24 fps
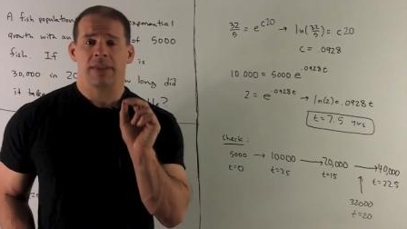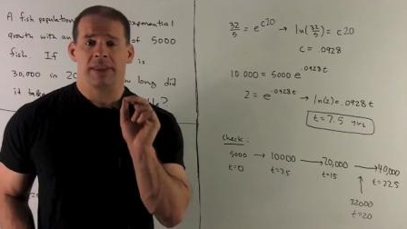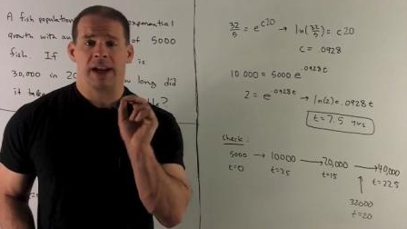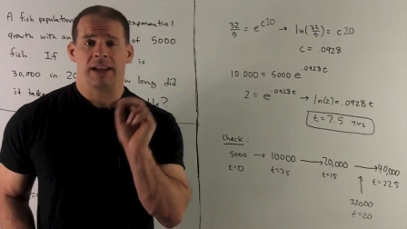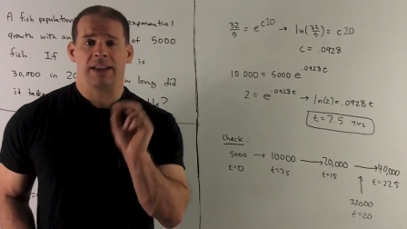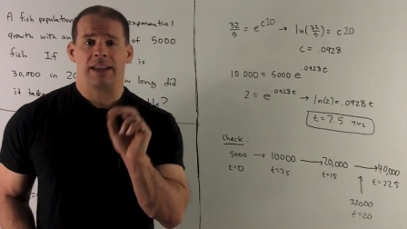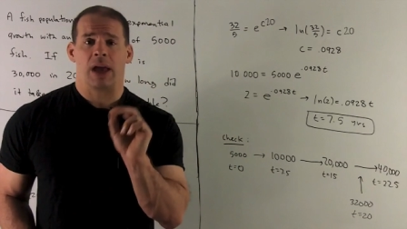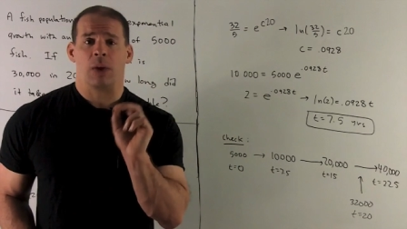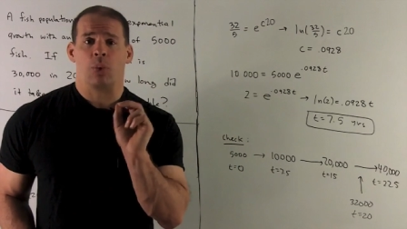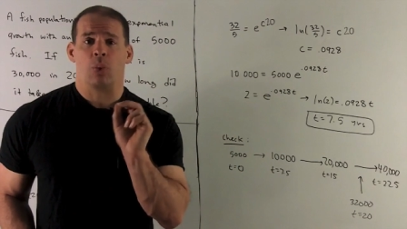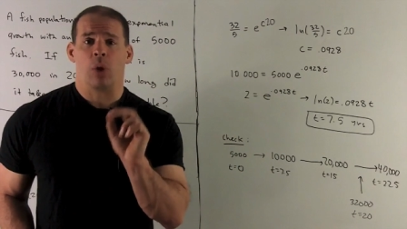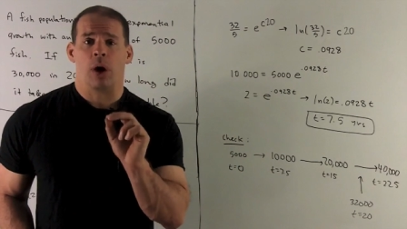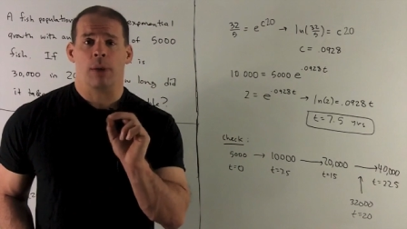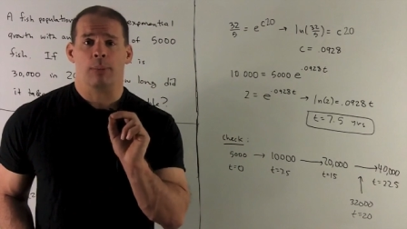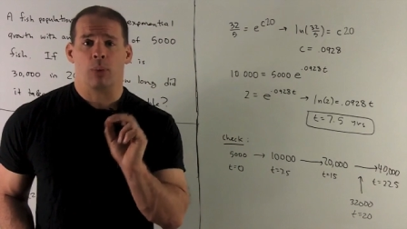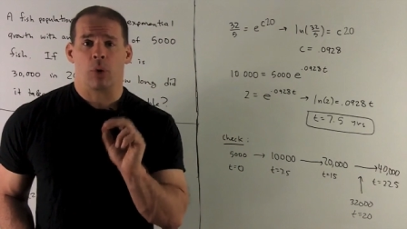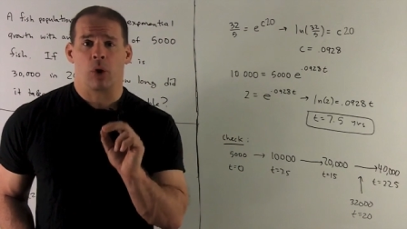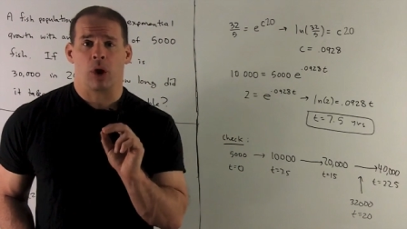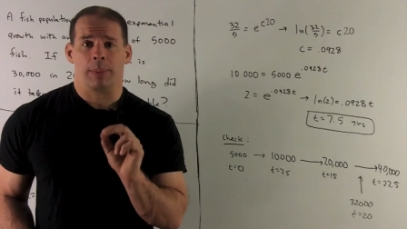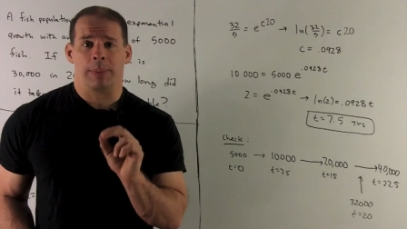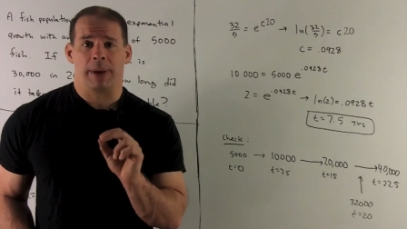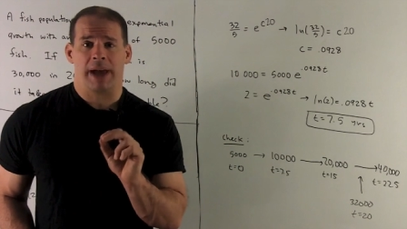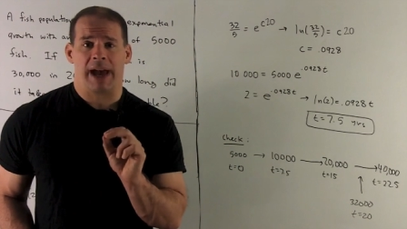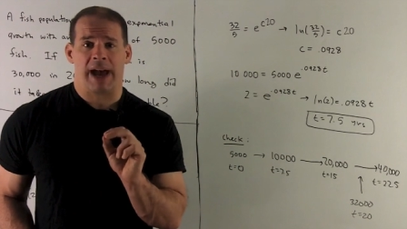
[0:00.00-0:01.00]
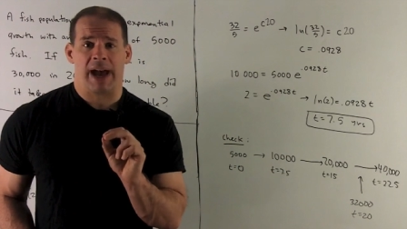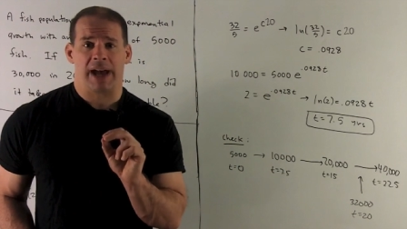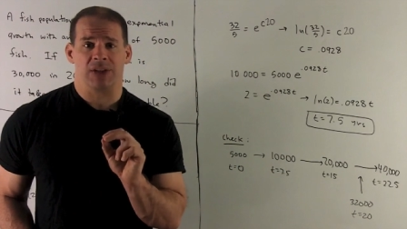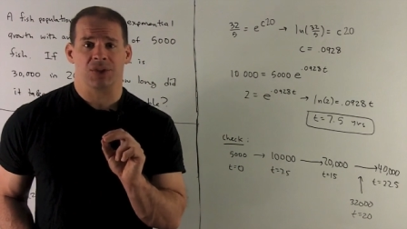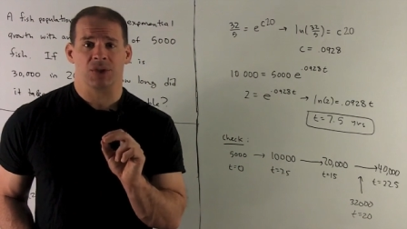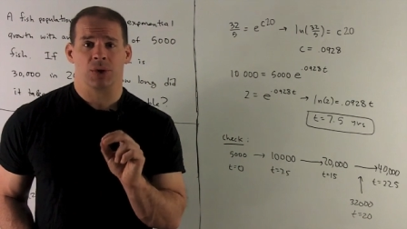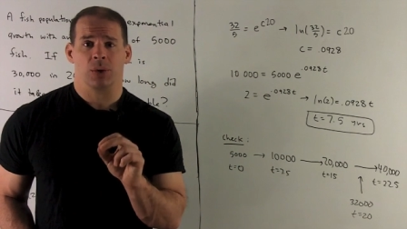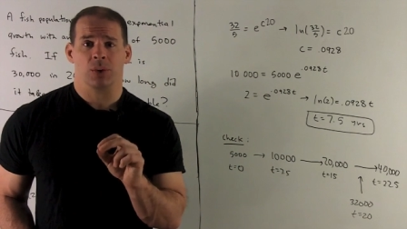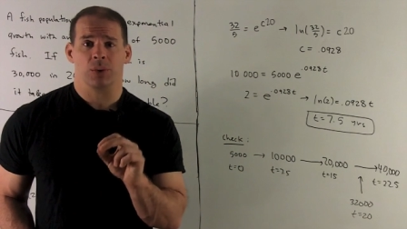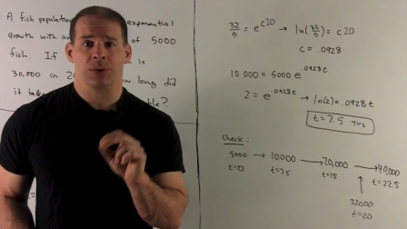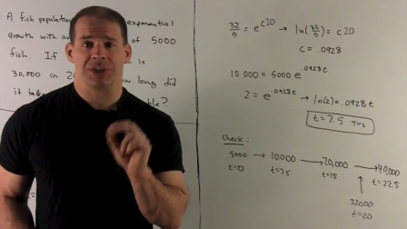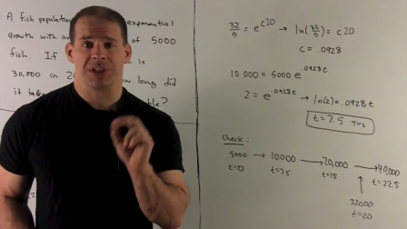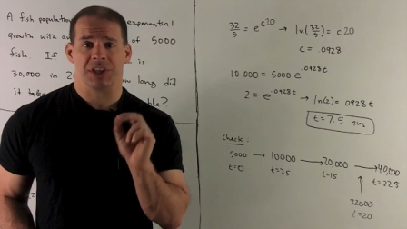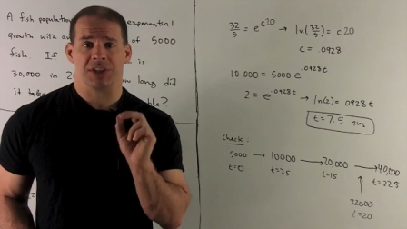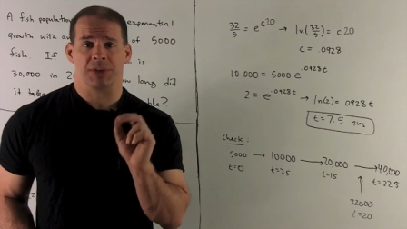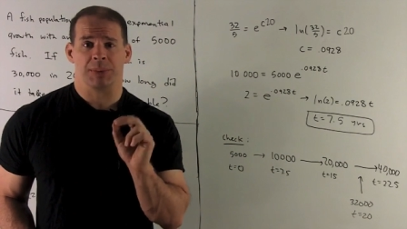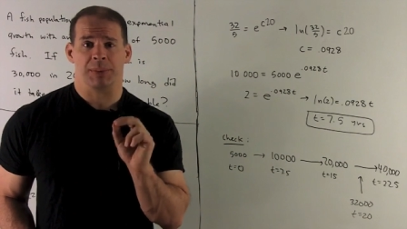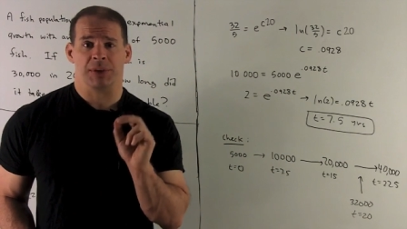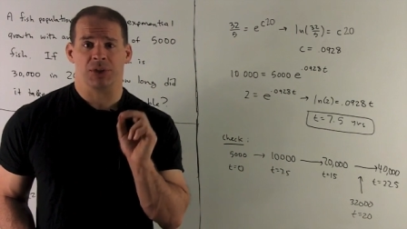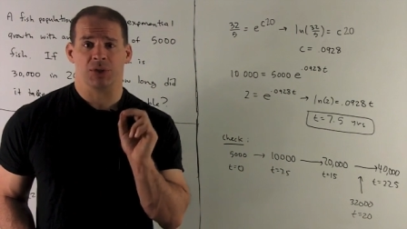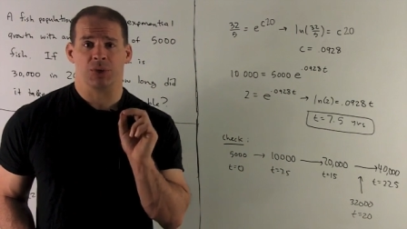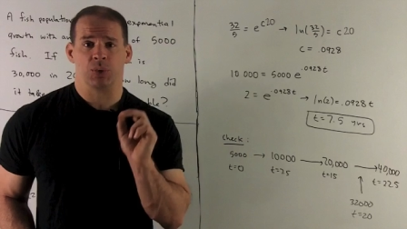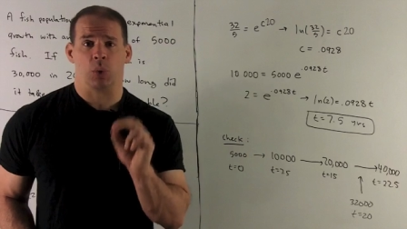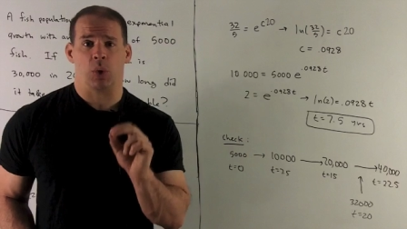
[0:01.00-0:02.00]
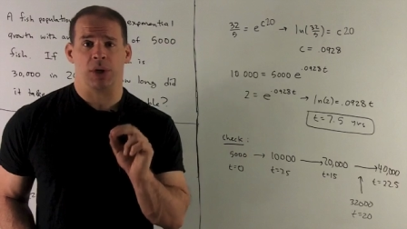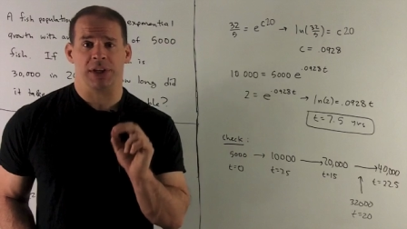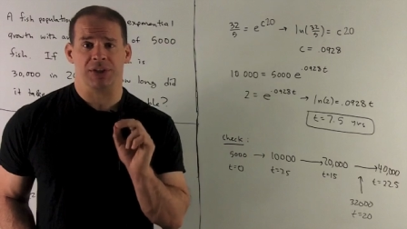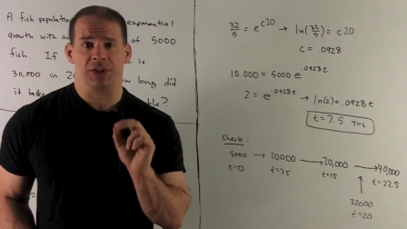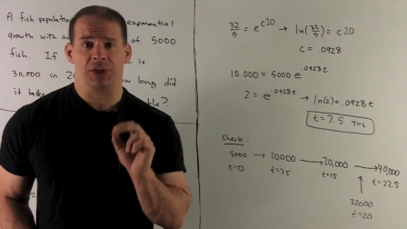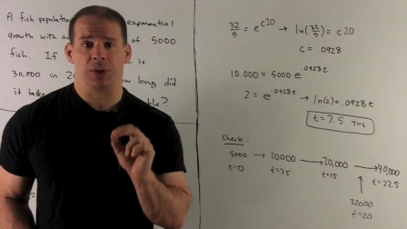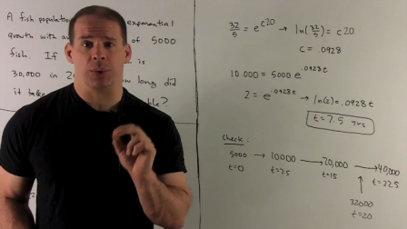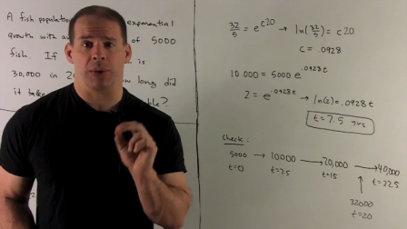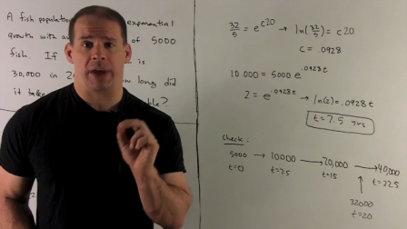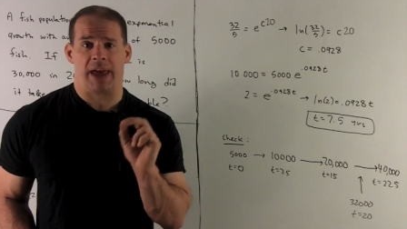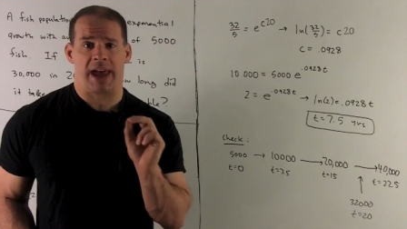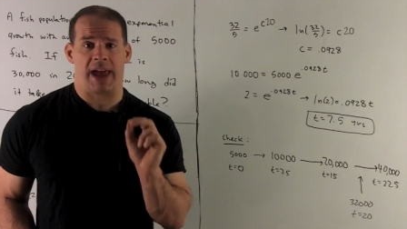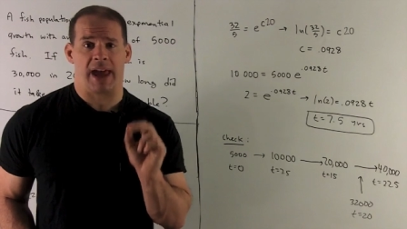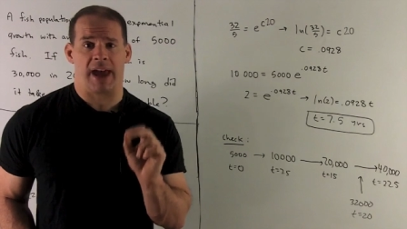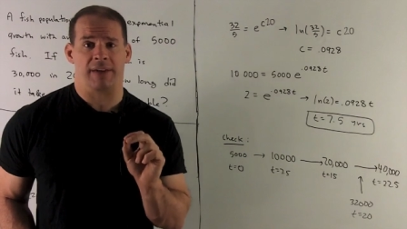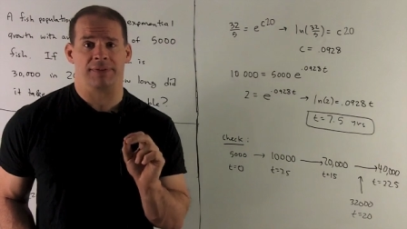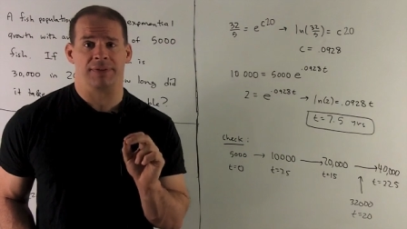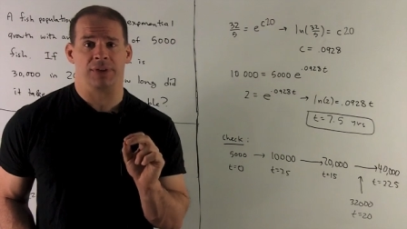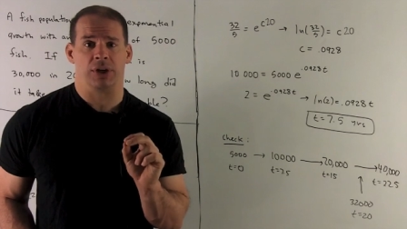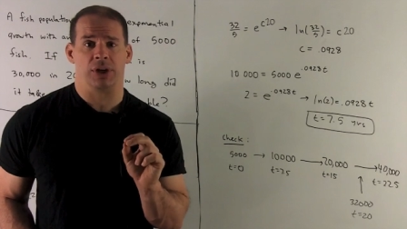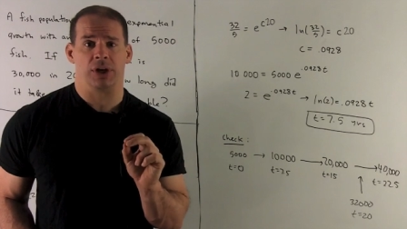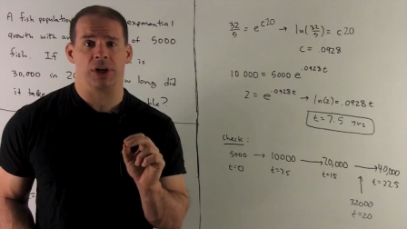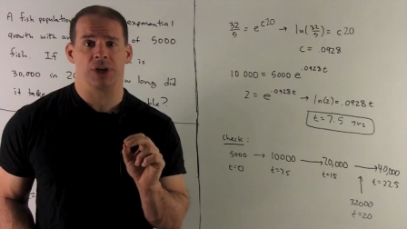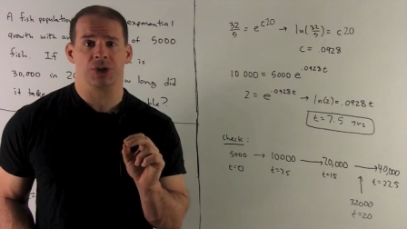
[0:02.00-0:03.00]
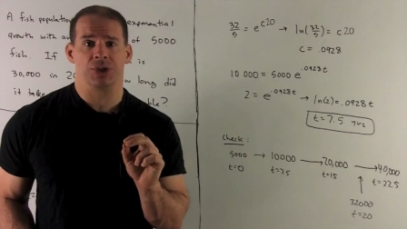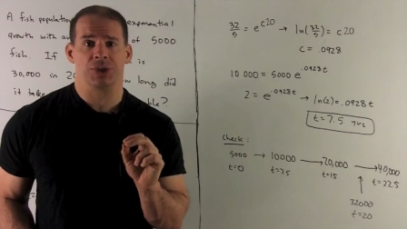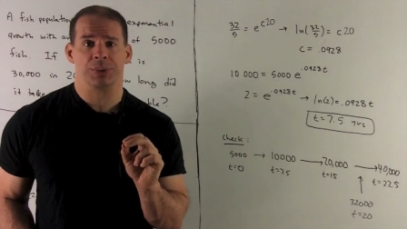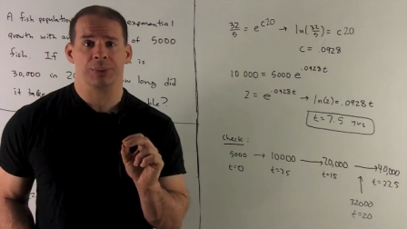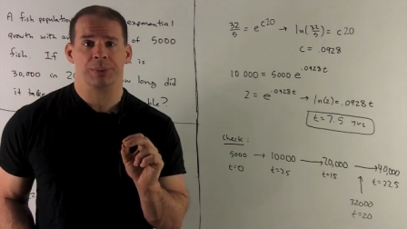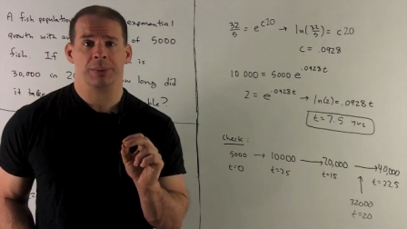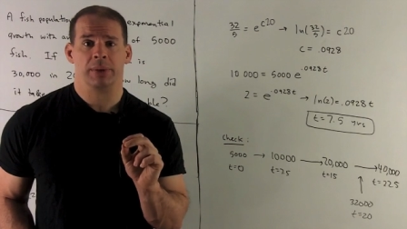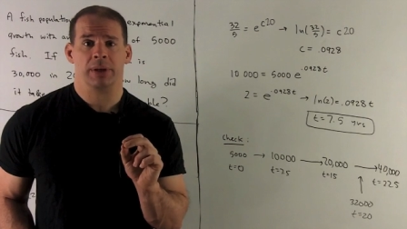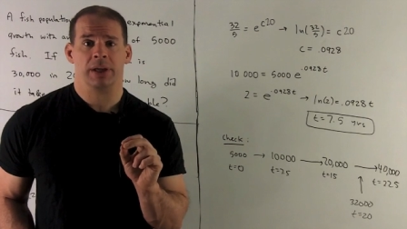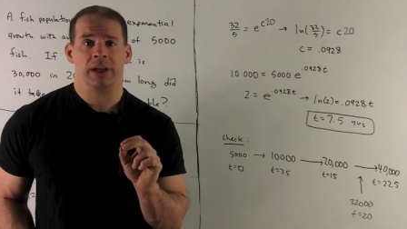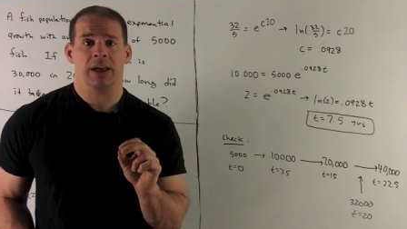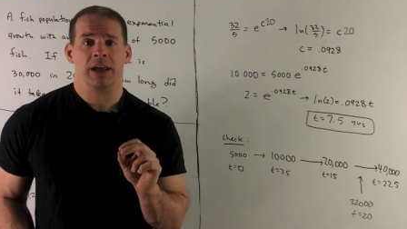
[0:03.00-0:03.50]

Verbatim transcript: Then I let one more pass, which gets me to 22 and a half years.